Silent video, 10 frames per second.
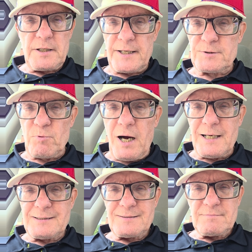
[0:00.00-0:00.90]
guess
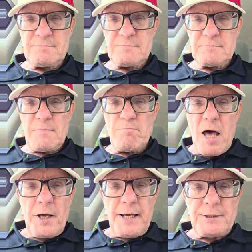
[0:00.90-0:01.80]
what? $1
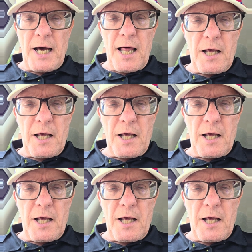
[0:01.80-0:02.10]
million!